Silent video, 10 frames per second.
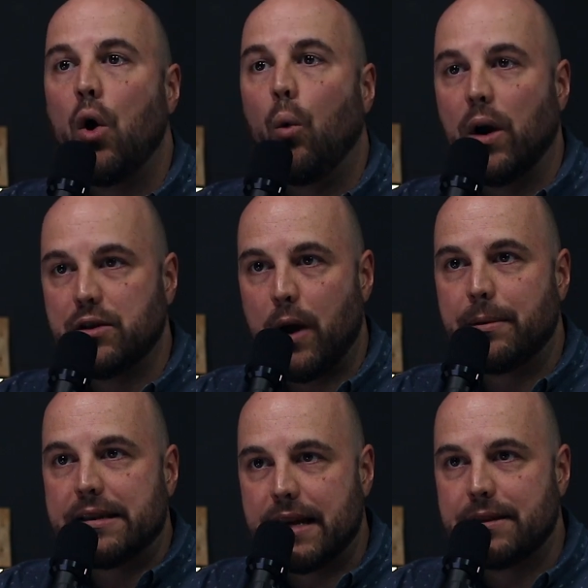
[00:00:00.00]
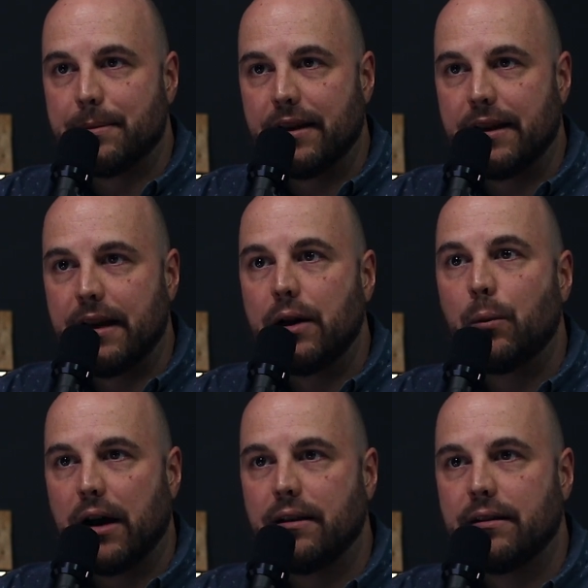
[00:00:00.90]
What's web accessibility?
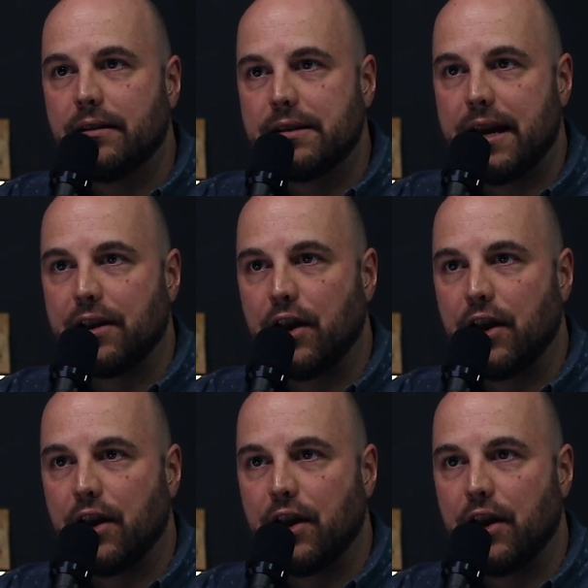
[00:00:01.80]
Well, let's take a